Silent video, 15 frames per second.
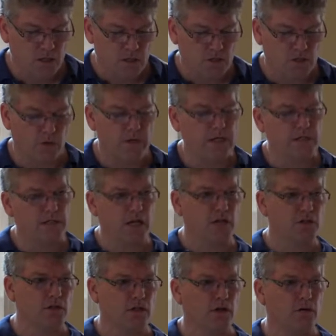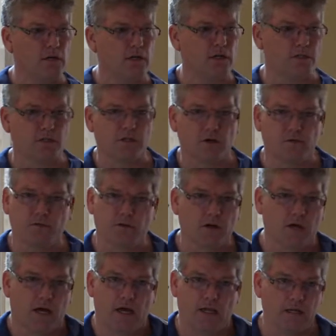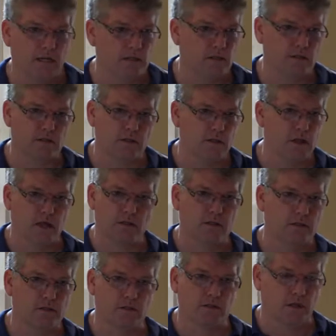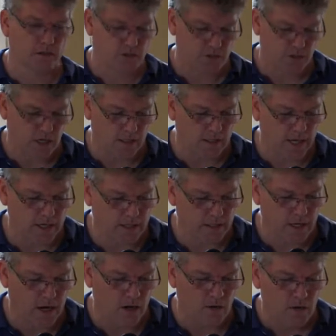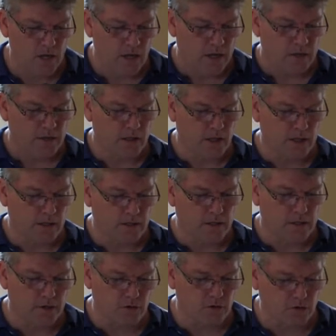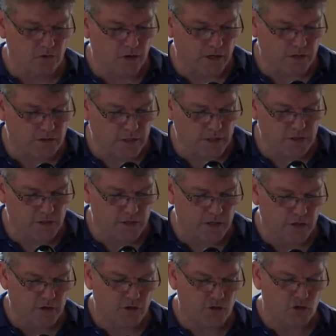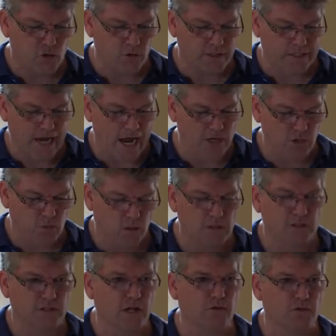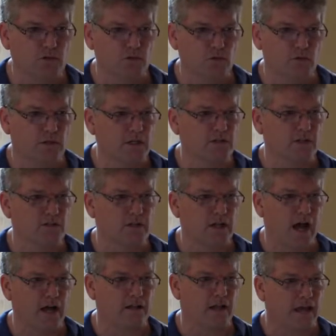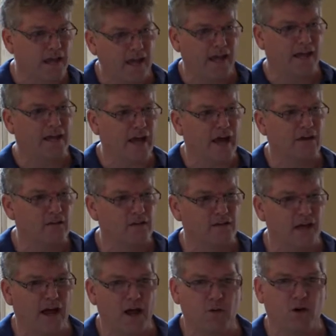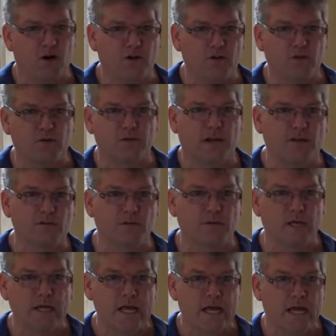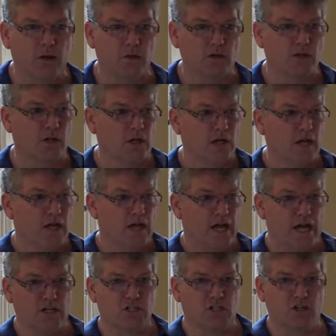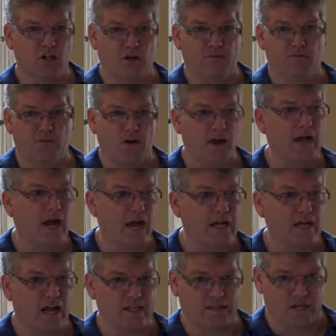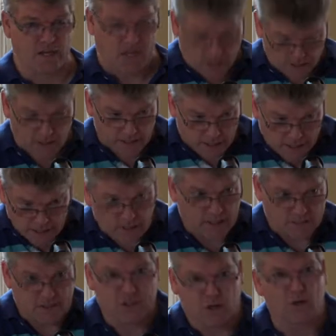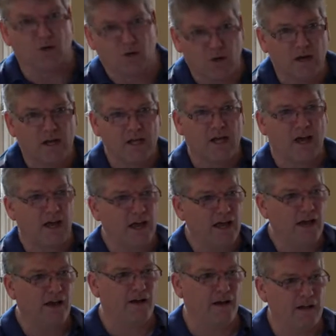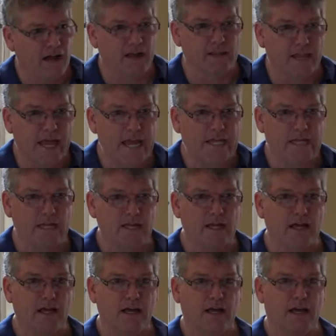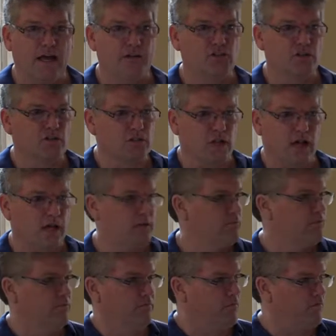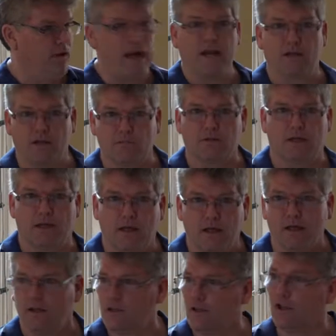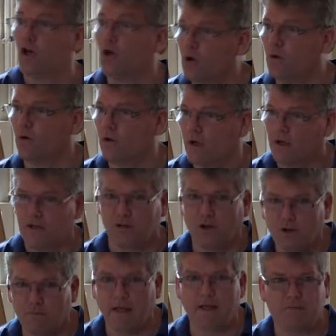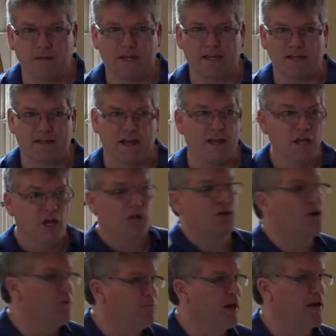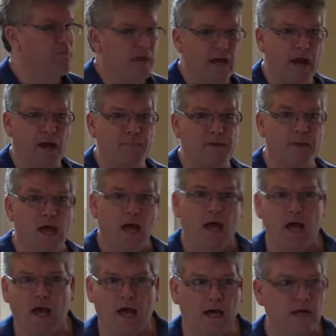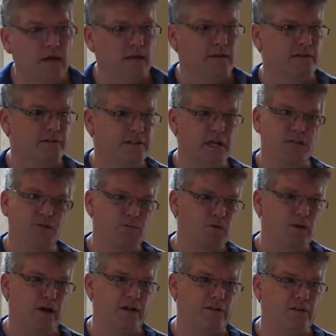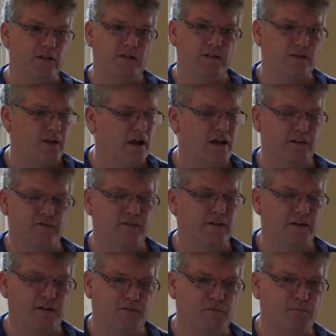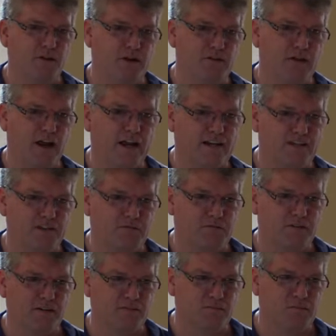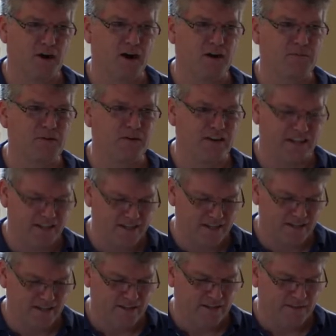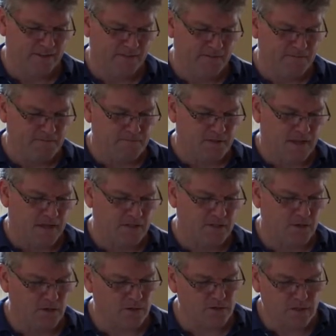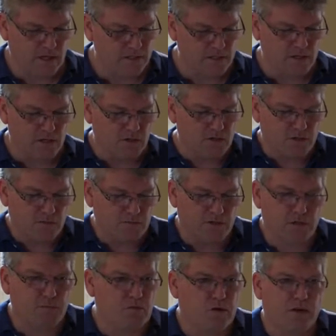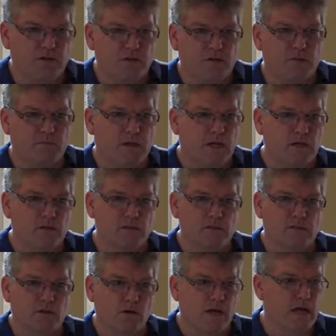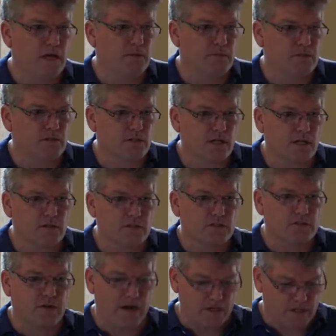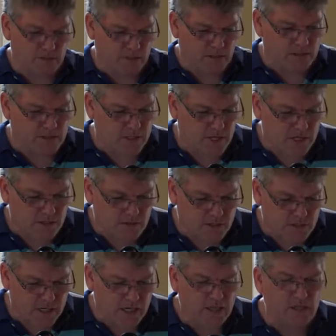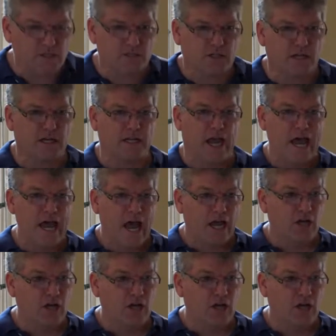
So he says, you know what? It's good for a guy not, not to touch a lady. Now, the literal translation there is to attach oneself to. This is not like, hey, how, how are you? Nice to. It was, it's good for a guy not to cling to a, a, a lady and just like randomly, you, you'll make me content. You'll make me happy. Ah, desperation is not a very attractive property. And so a single shouldn't be pressured to mingle. It's okay to be single. It's great to be single. Single is good.